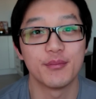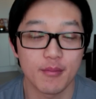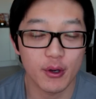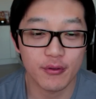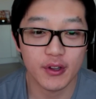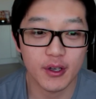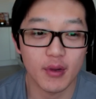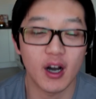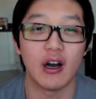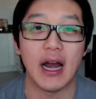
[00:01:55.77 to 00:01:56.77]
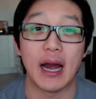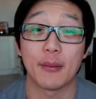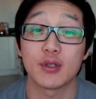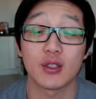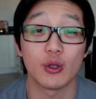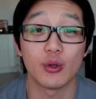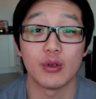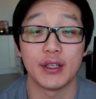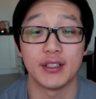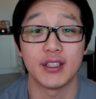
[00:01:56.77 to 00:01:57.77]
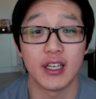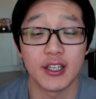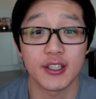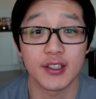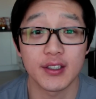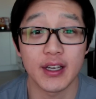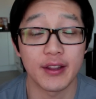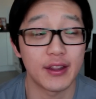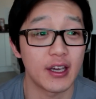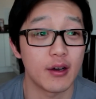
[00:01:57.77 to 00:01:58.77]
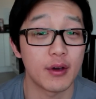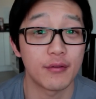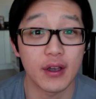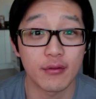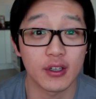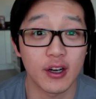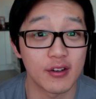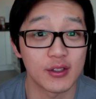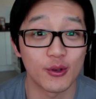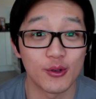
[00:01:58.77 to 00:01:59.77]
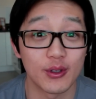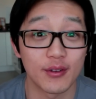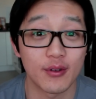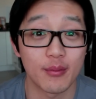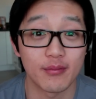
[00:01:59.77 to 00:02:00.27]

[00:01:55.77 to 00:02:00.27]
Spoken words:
Both of them are absolutely delicious and they are my favourite curries to order from